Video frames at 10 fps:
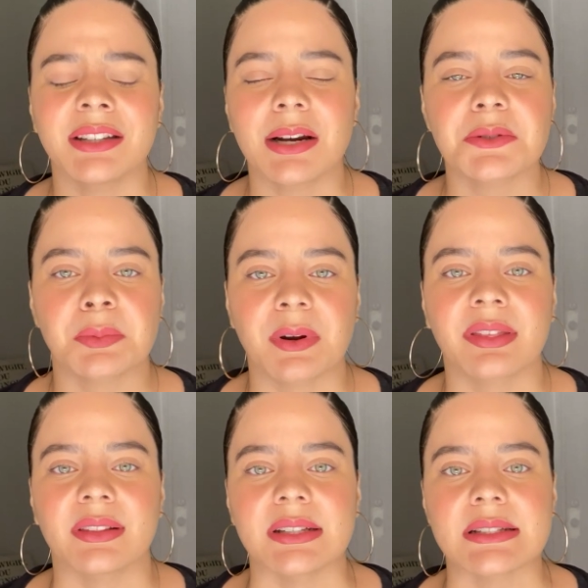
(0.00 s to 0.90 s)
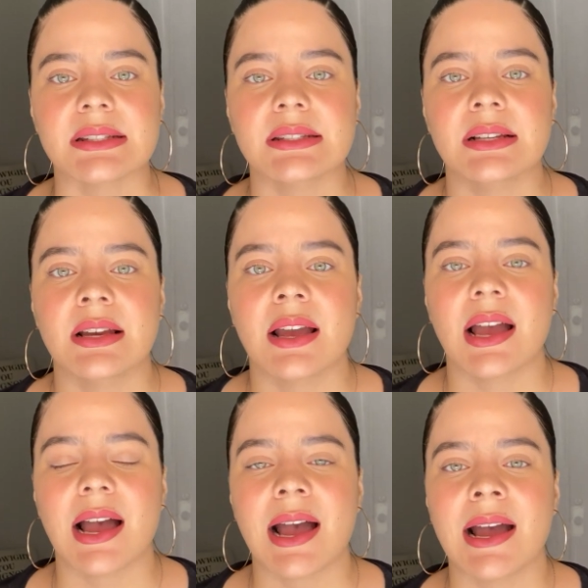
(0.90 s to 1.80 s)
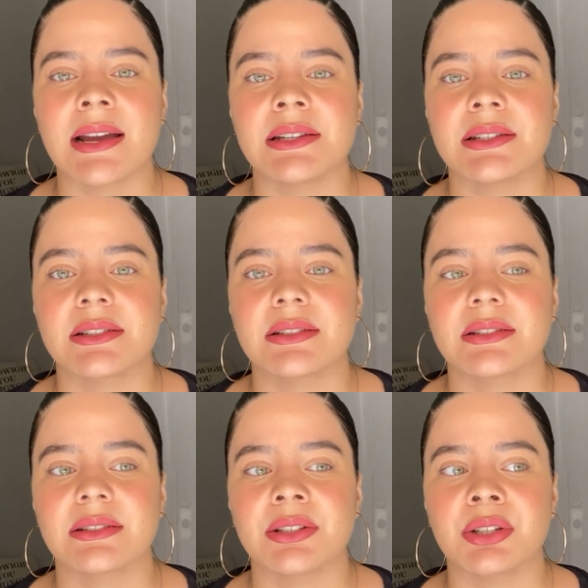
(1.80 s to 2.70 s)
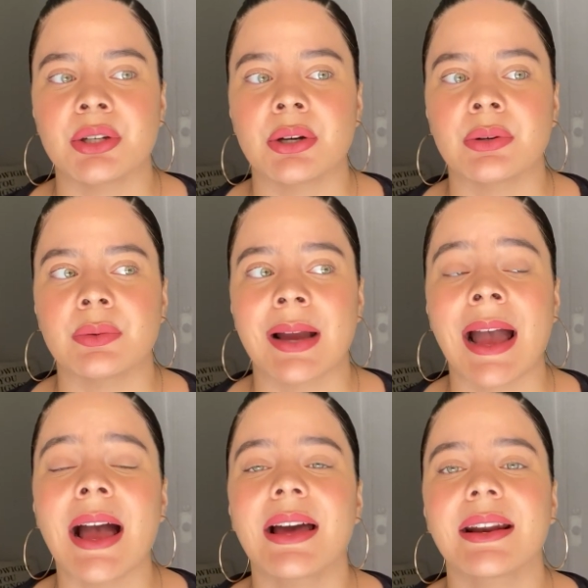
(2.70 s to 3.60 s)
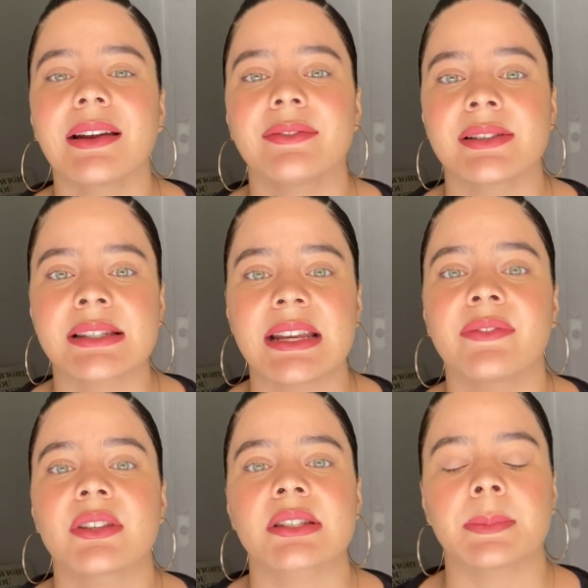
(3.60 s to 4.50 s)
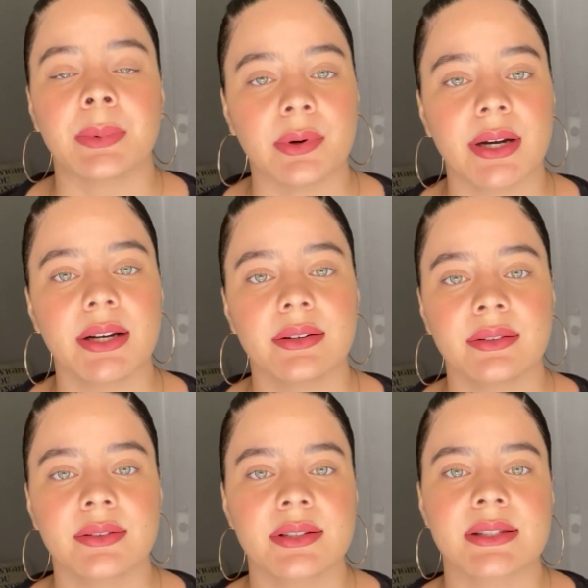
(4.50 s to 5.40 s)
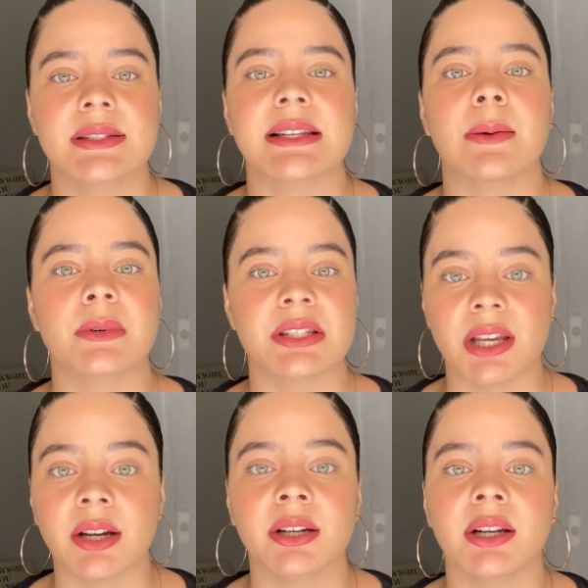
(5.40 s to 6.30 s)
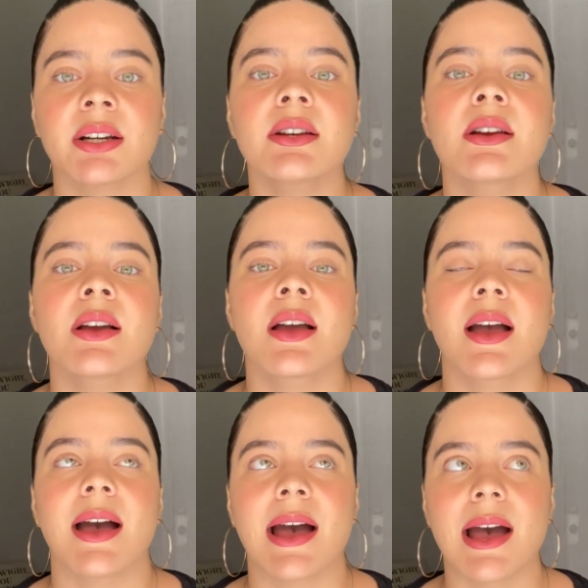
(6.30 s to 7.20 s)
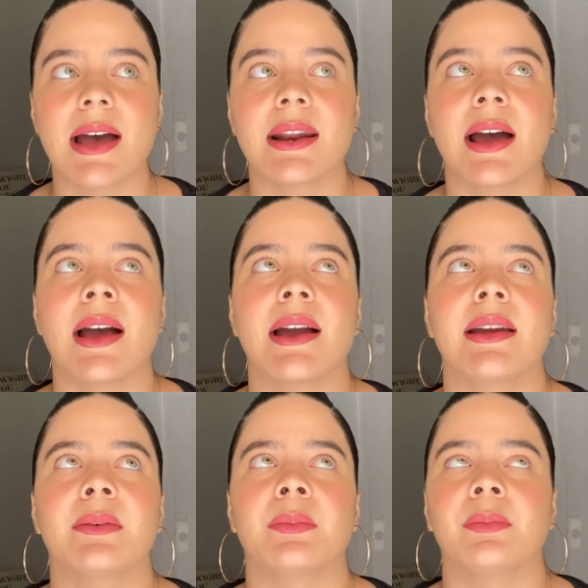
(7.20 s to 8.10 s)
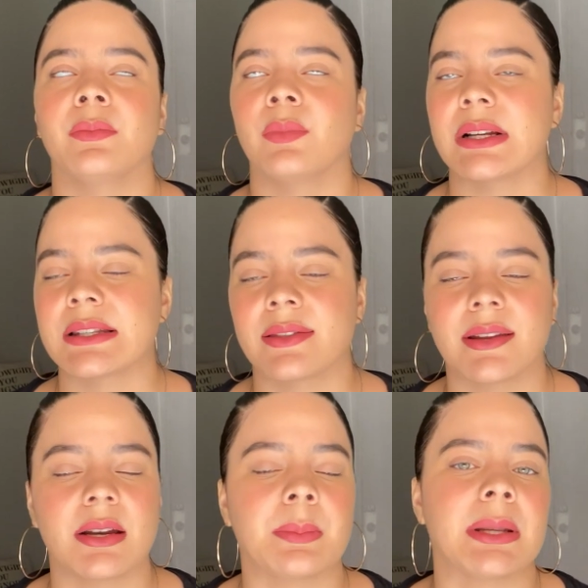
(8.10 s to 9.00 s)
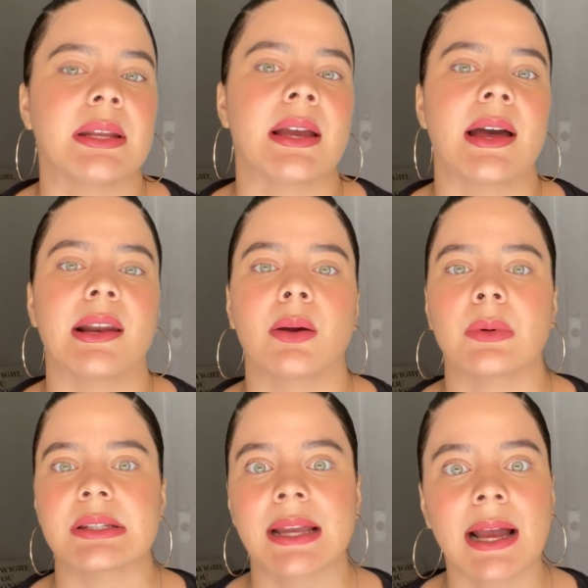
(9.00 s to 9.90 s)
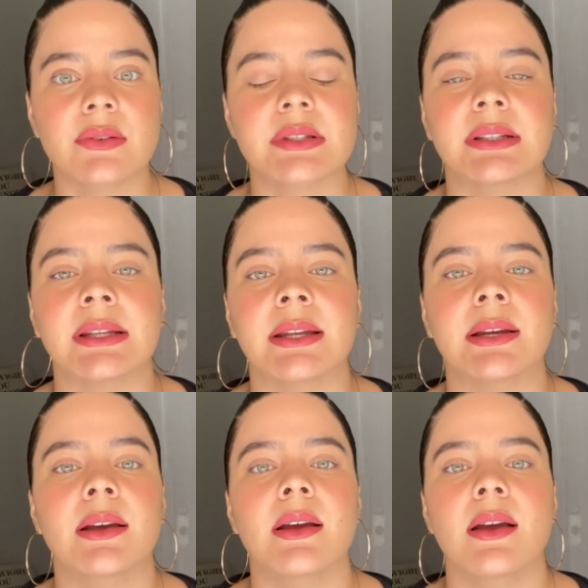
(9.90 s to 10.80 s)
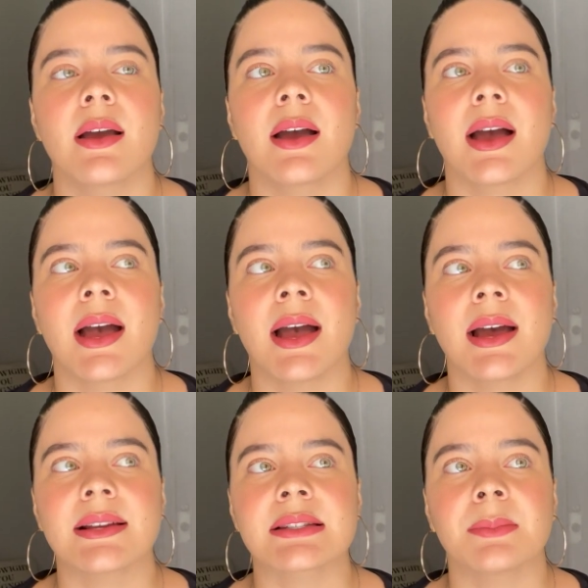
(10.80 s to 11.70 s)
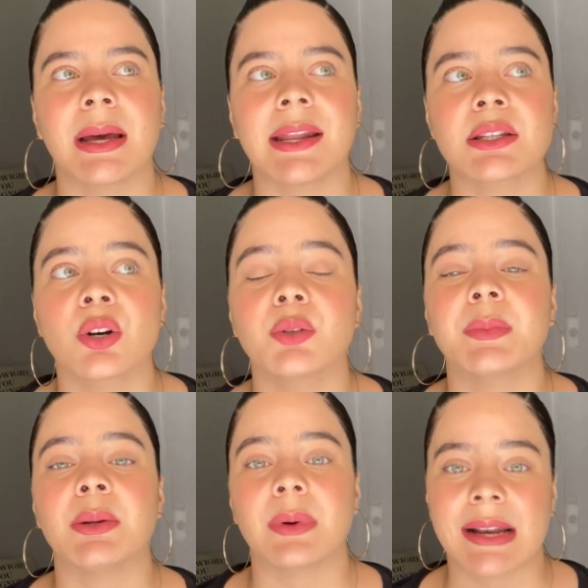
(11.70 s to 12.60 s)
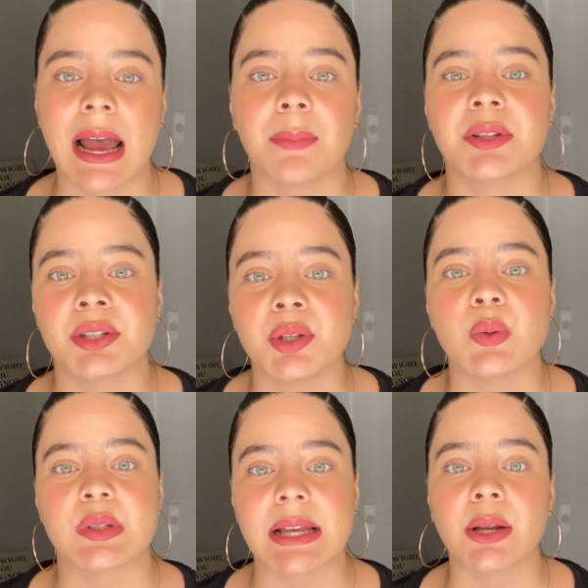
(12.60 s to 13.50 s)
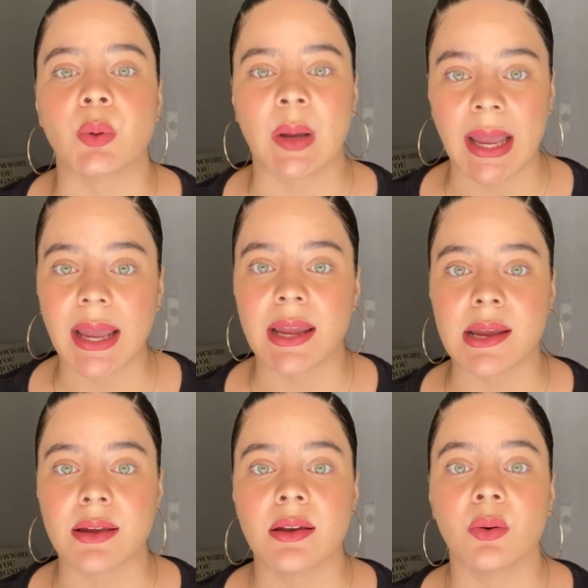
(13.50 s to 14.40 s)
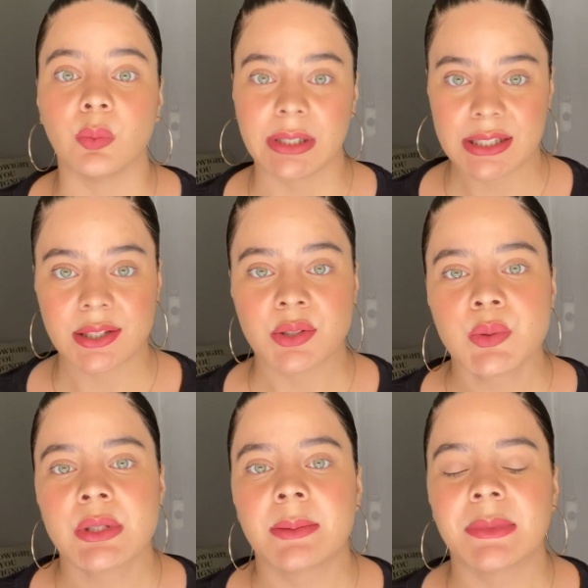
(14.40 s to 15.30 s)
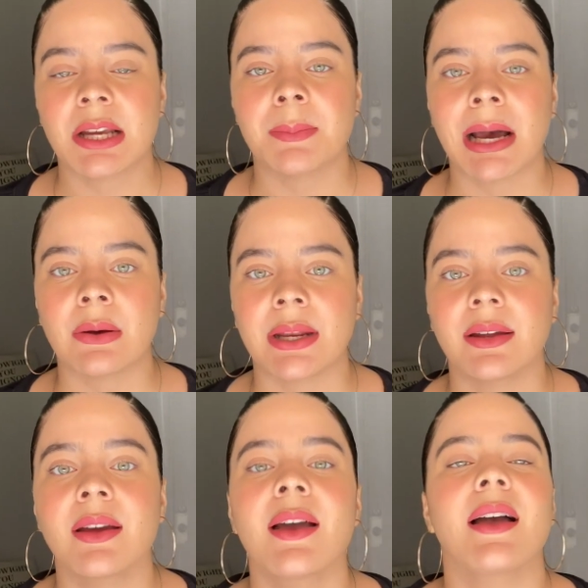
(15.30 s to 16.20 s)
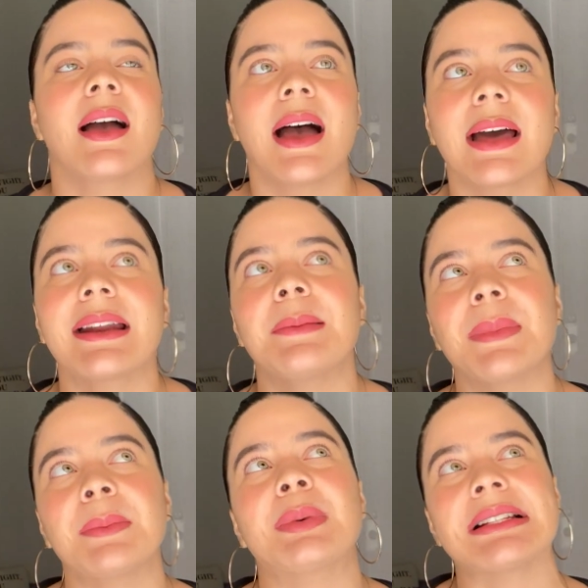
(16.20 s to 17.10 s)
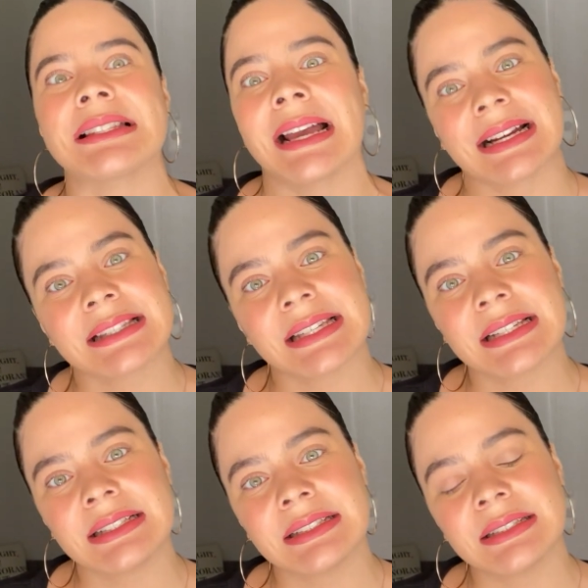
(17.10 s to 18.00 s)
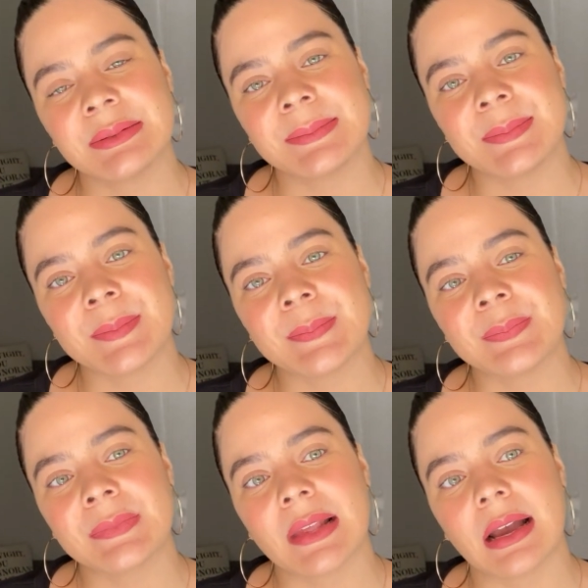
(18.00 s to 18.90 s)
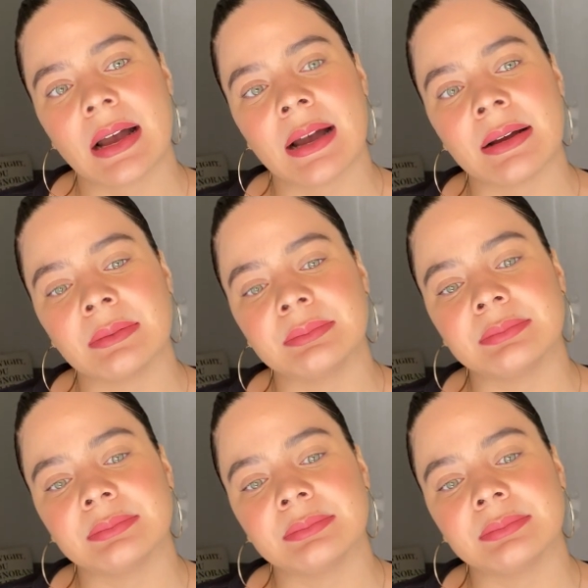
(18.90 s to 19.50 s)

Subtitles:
I was worthless. And, you know, had I received the support since I was younger, had I went to therapy, had I went to counseling, had somebody told me what happened to you is not okay, we need to do something about it, had I been protected, I